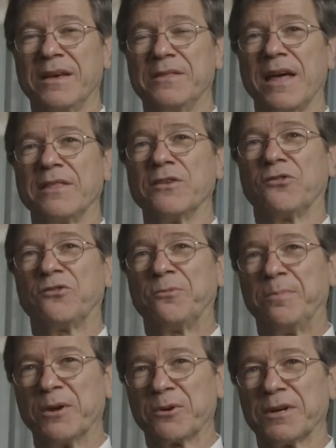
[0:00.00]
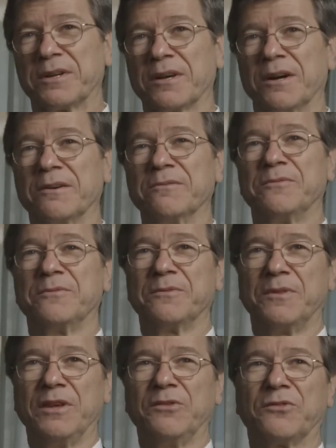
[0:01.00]
Then the spirit of
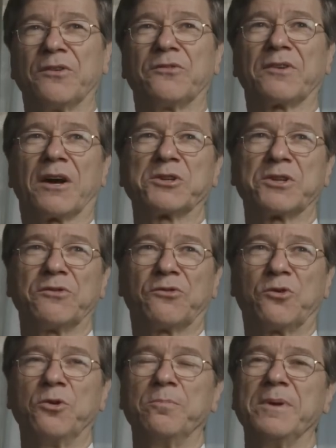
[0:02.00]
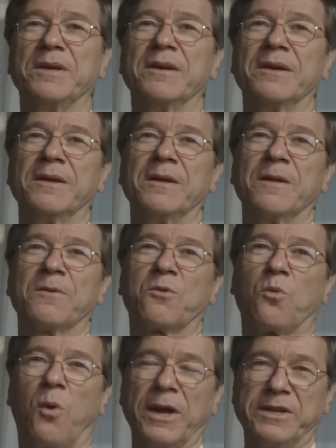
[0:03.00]
these discussions could be
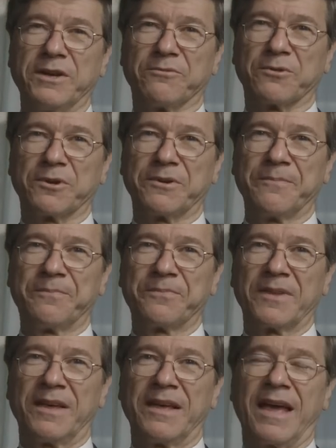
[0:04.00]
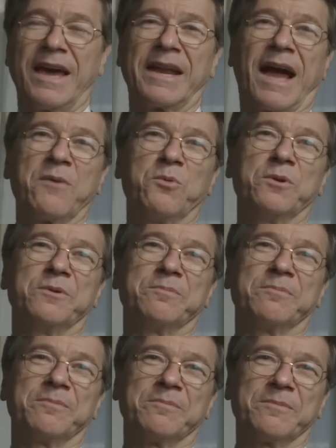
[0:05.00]
quite different. And I would
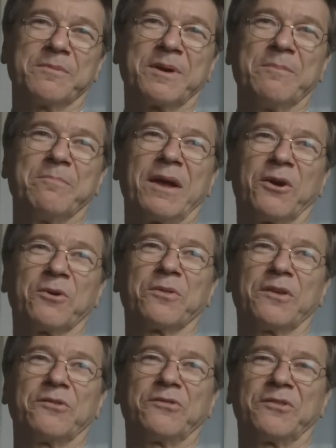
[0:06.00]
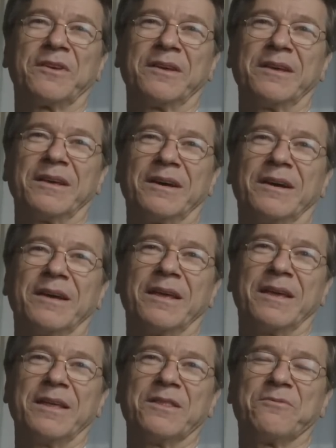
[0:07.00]
compare this
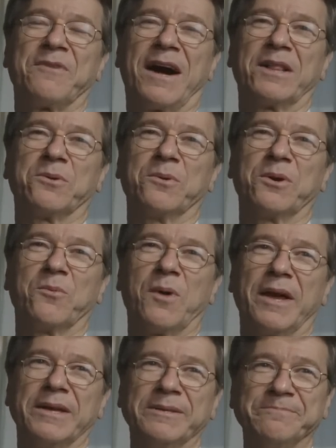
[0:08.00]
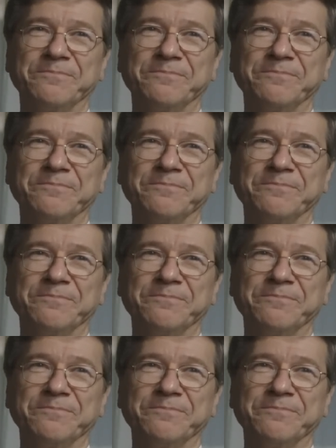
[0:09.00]
in the following way.